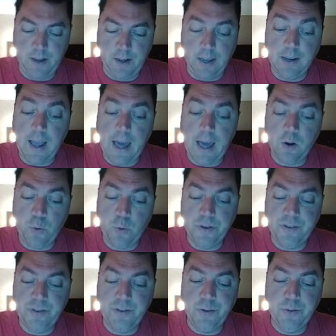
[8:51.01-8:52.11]
In
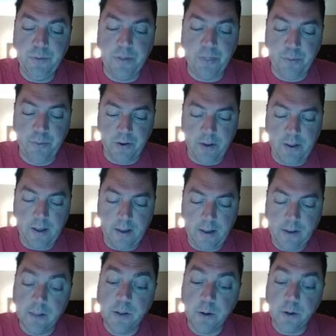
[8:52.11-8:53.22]
categories 2 and 3, I
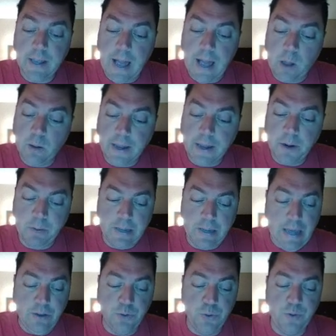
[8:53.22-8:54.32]
clearly outline a
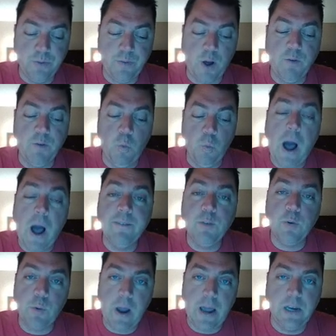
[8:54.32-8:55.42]
plan to involve a wide
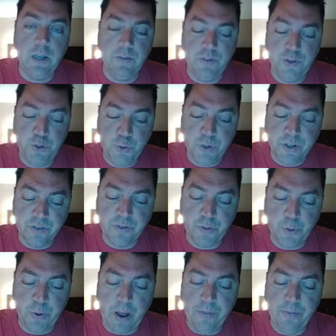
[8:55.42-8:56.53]
variety of students
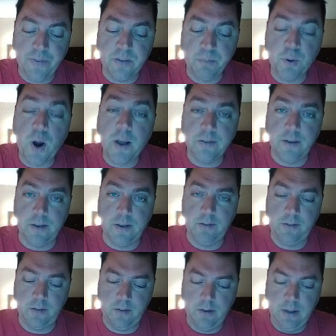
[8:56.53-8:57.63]
throughout this
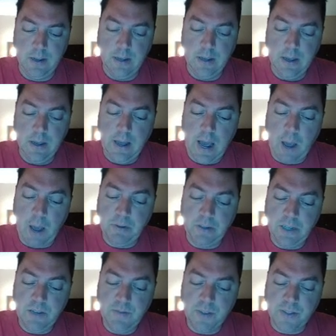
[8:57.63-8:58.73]
process. I
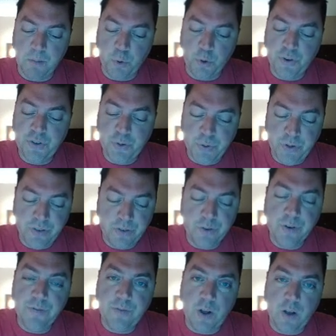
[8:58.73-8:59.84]
believe that the more students
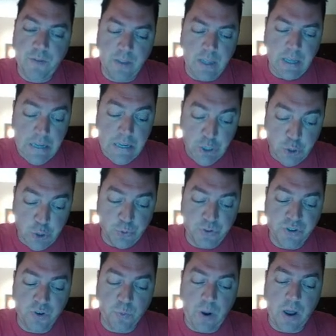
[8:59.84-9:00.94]
are involved in the
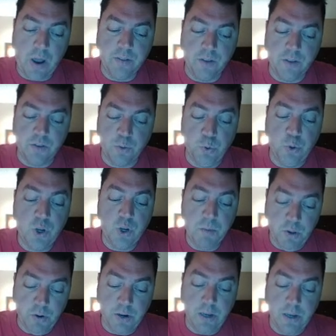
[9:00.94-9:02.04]
issues surrounding the school
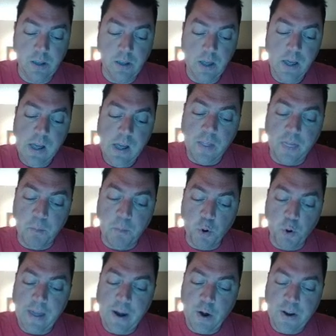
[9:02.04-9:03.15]
community, the
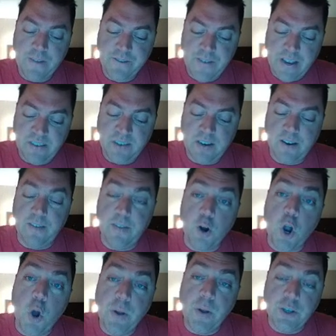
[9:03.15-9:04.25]
more they are invested in
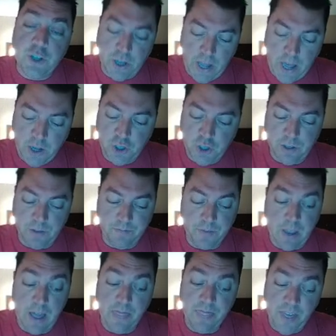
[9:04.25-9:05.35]
their own education,
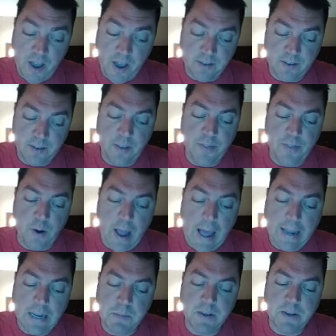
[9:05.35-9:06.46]
and thus their
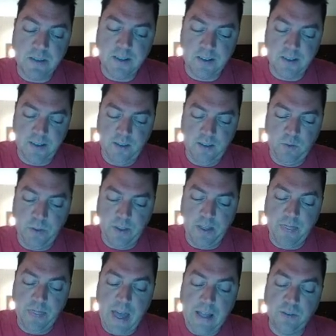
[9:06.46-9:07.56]
academic success
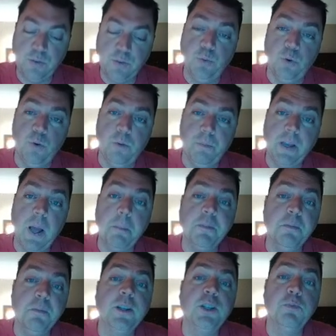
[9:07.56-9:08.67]
within that school
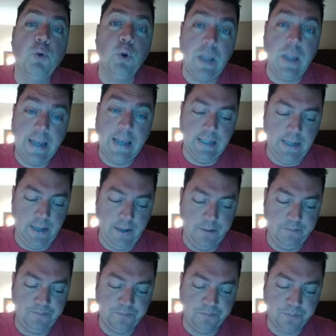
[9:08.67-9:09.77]
becomes much more likely.
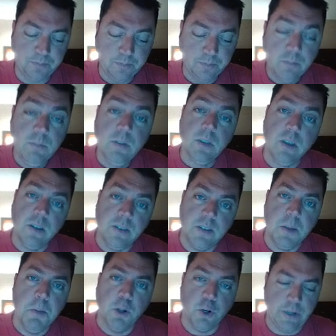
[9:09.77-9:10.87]

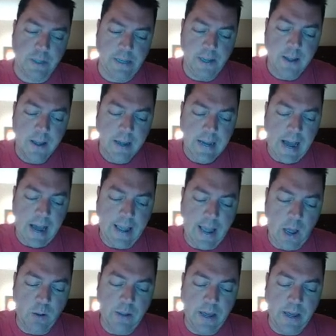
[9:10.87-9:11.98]
Similarly, I
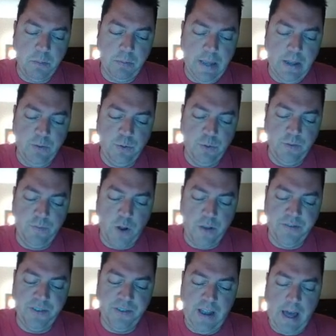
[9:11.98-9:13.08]
outline a plan to
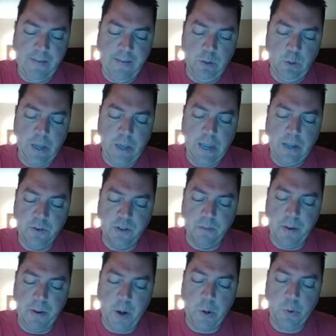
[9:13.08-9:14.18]
involve staff at looking into the
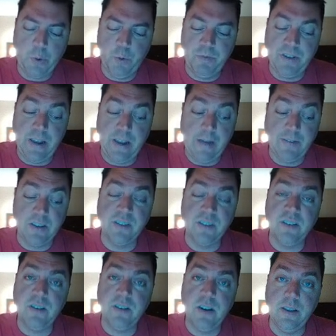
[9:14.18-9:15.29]
parent groups that have
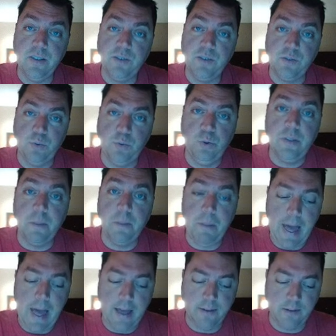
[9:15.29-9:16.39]
existed in this school in the
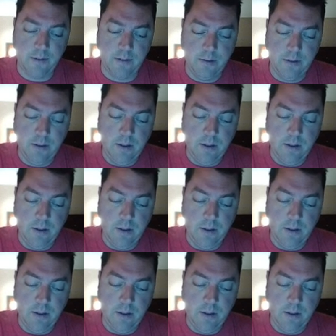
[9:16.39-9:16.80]
past.